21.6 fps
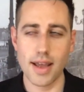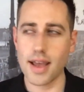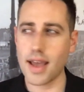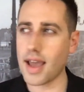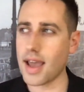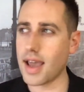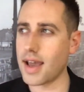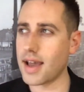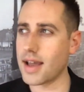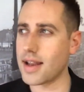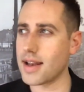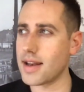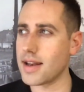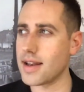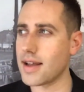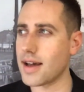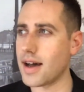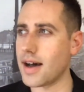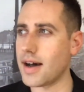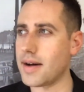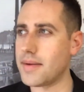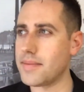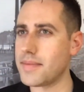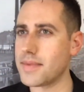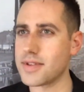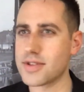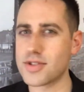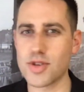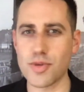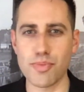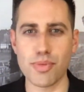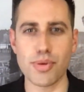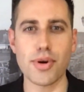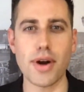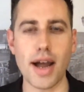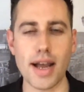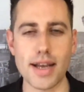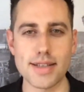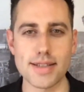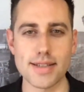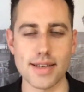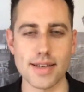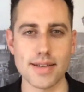and
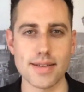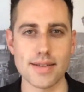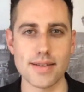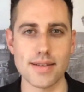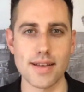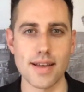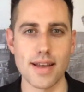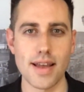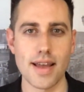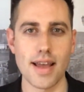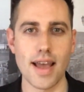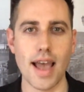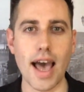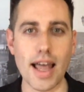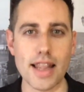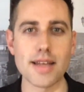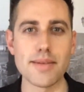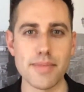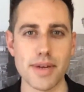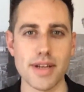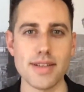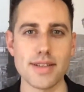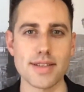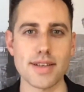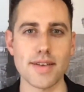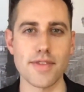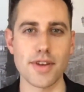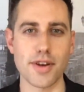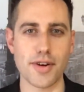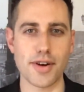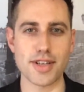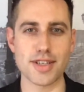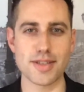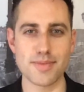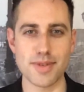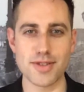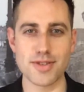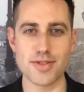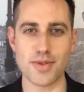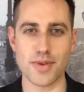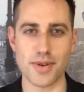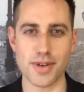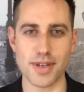surprising elements of the Christmas
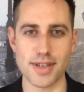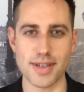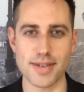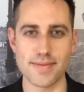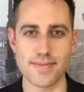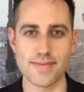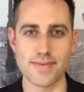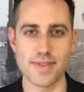story.